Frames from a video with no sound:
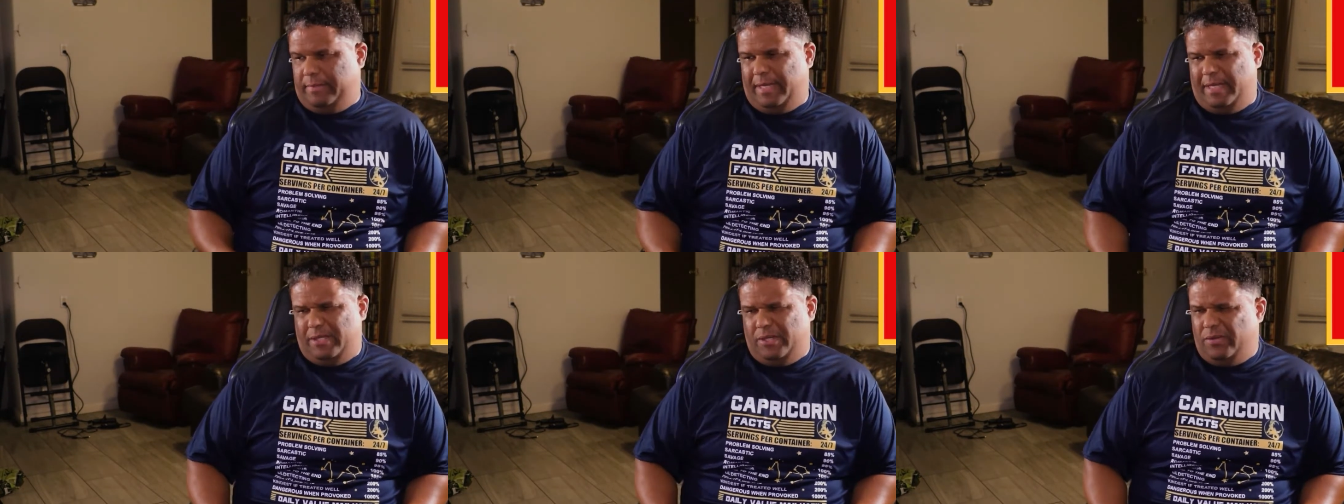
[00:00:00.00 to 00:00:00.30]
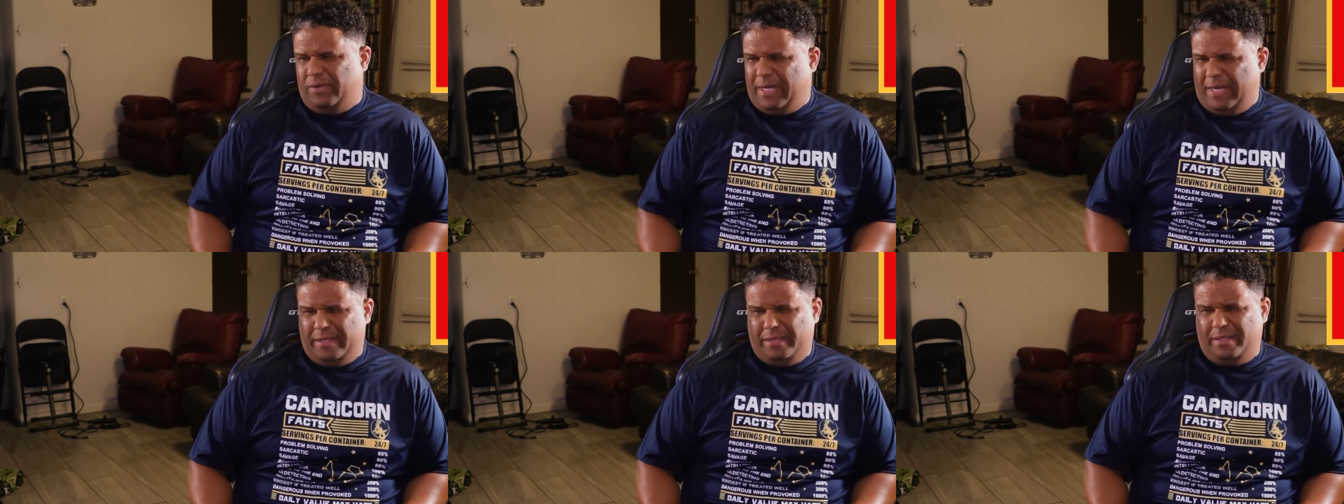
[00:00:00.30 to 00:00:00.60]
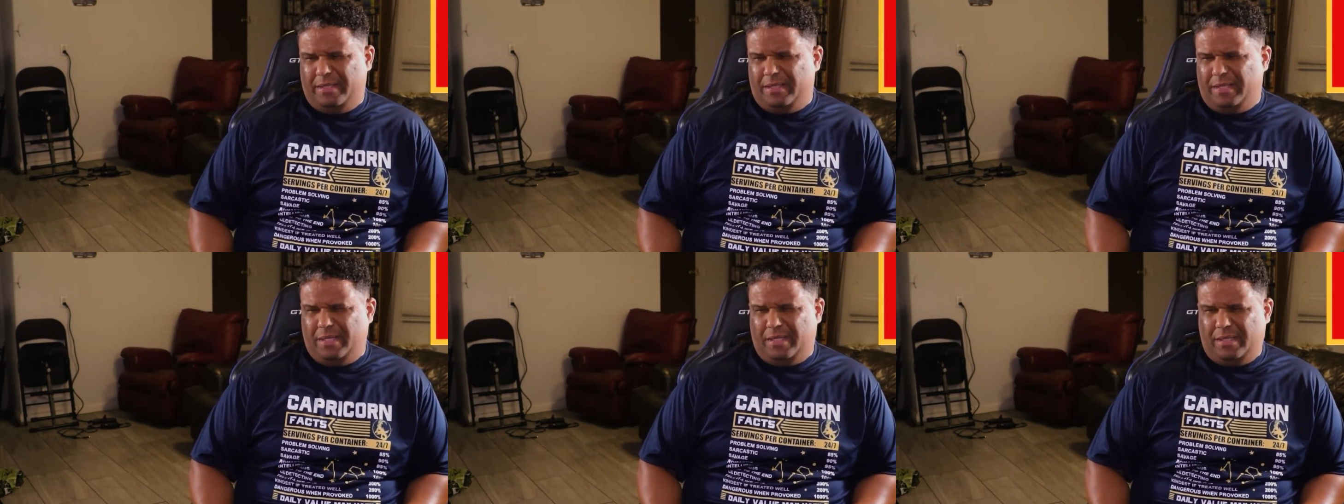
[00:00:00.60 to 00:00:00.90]
in
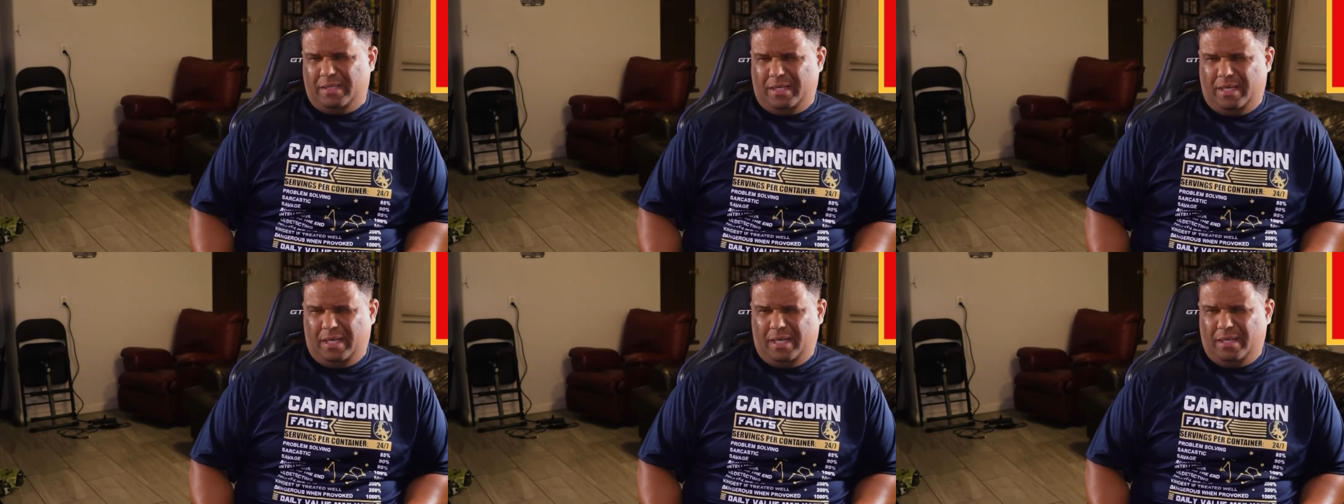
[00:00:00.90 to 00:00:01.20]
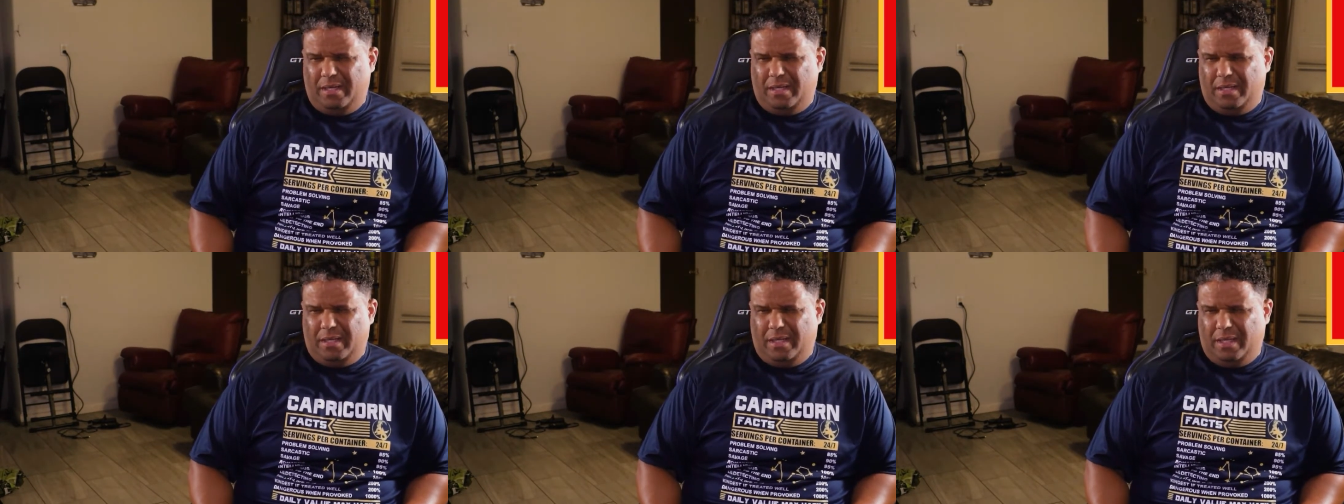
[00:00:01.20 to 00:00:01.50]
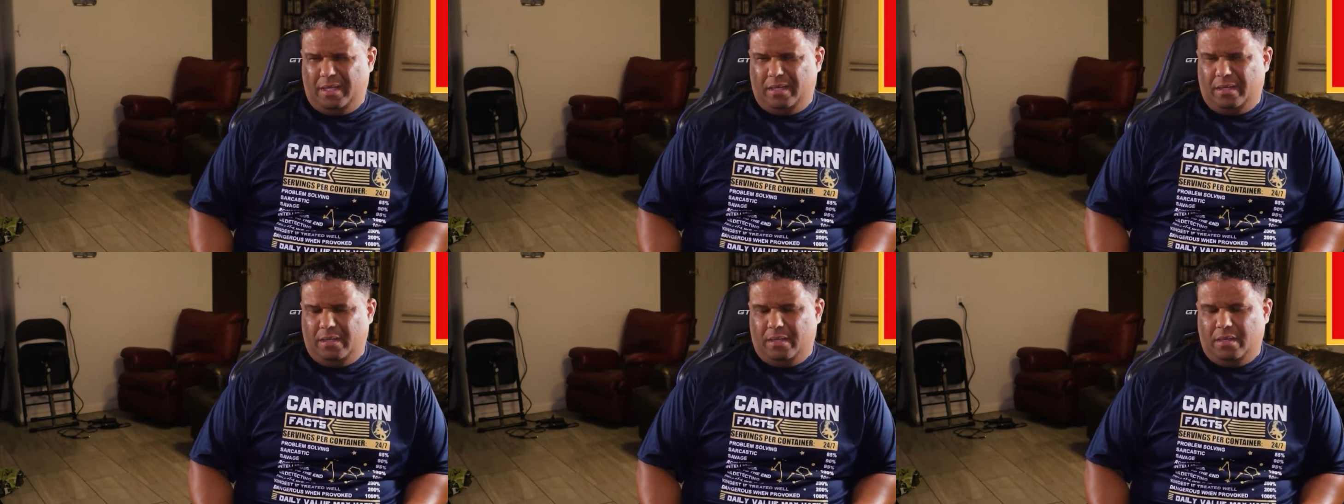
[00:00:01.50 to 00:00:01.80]
2016, I
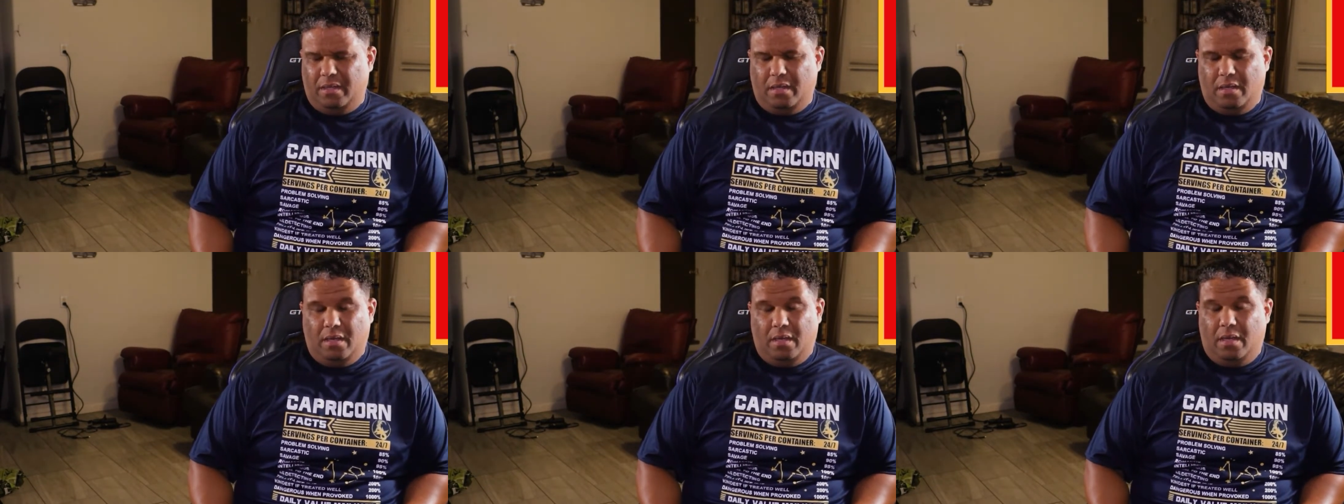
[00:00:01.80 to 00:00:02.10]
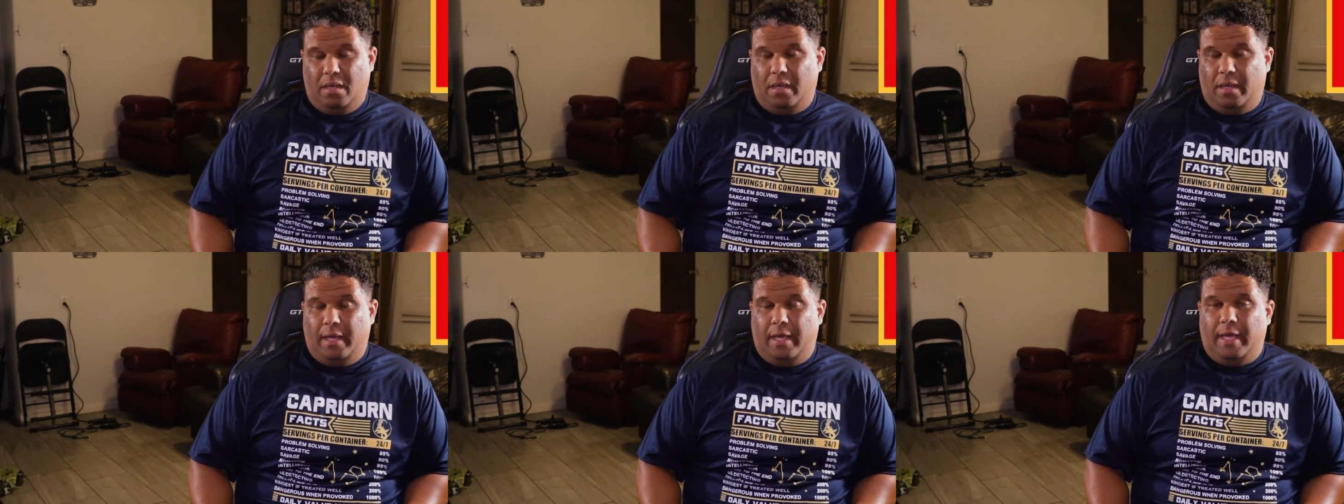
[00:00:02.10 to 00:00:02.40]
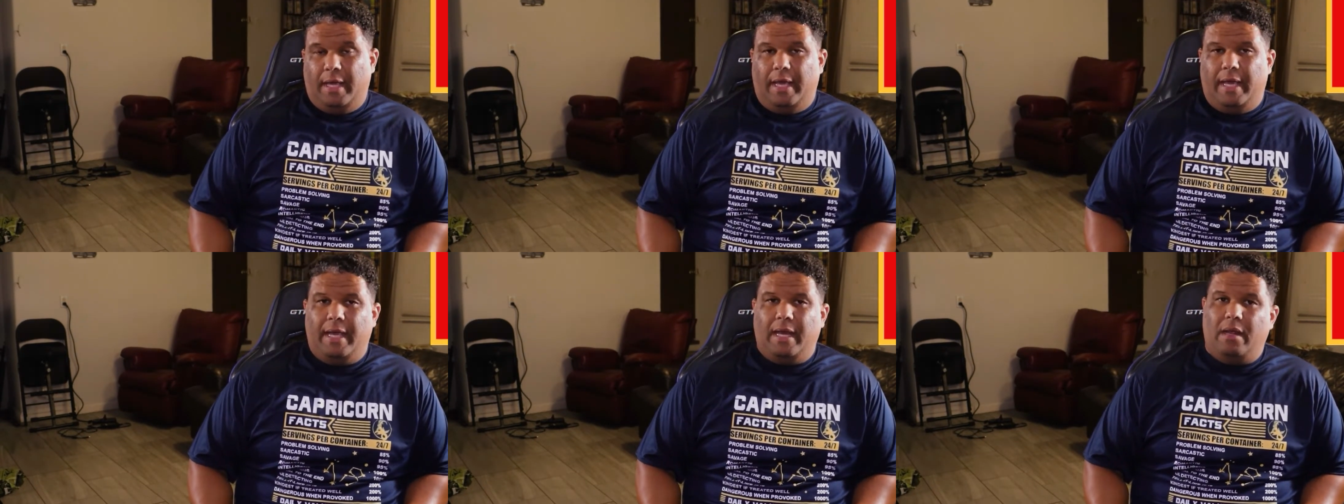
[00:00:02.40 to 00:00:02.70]
think.
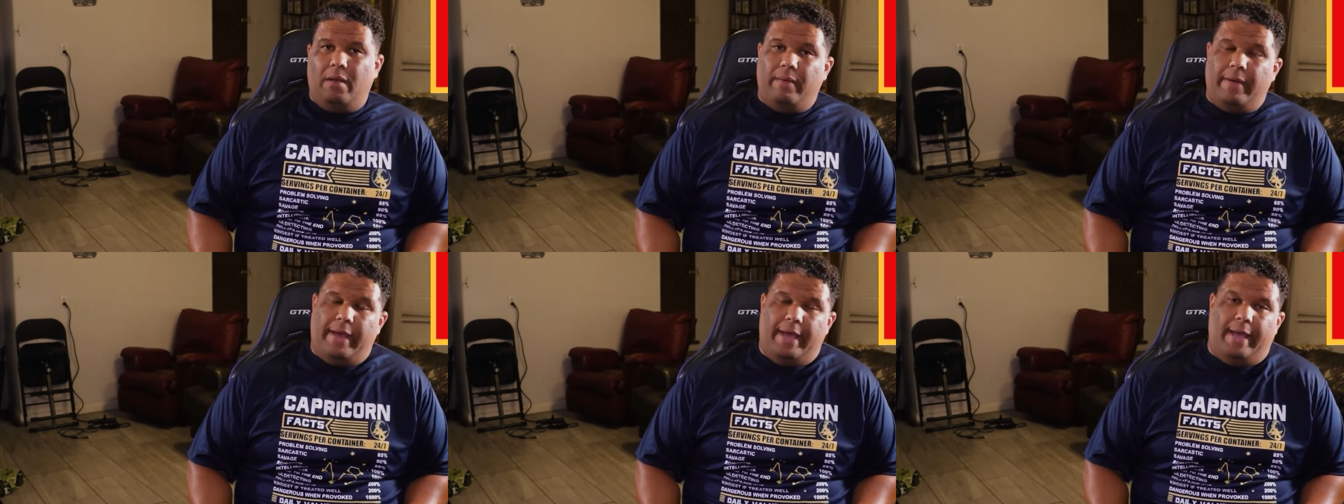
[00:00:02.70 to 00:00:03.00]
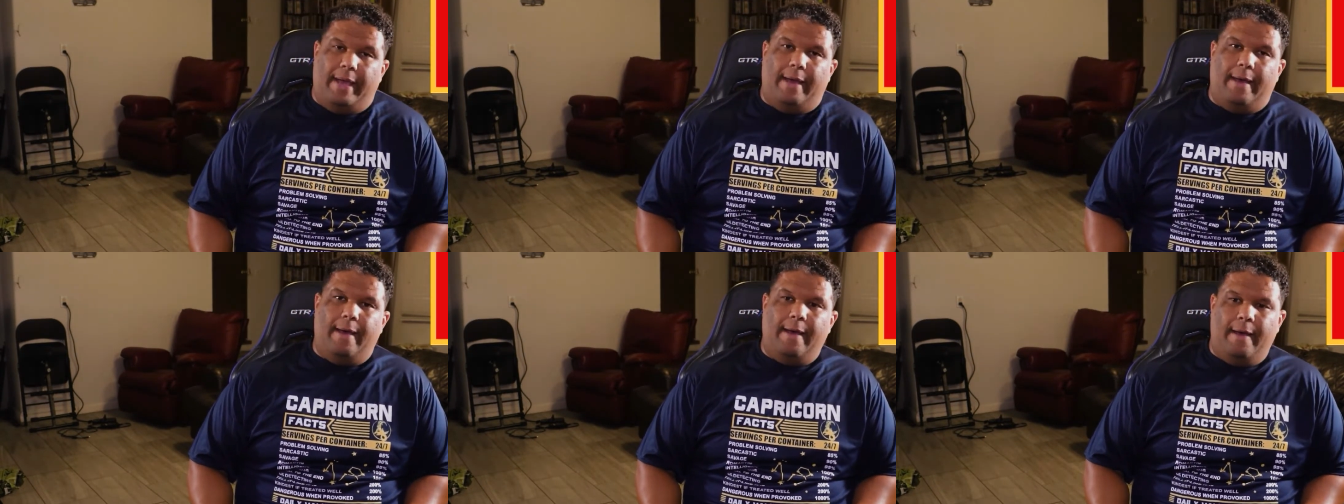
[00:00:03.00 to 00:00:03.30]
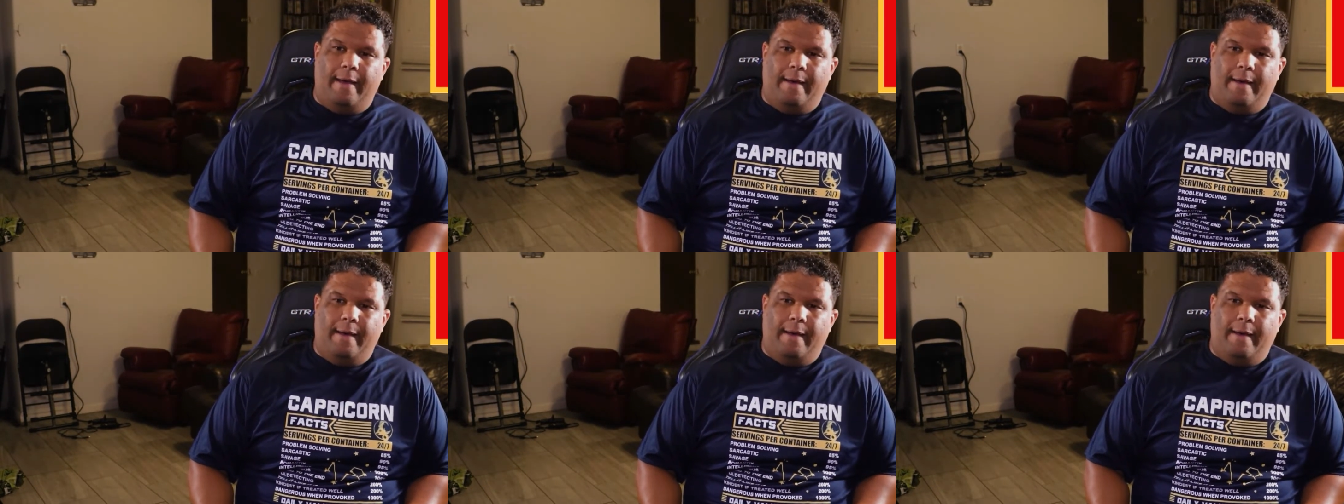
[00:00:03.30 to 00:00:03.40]
Anyway,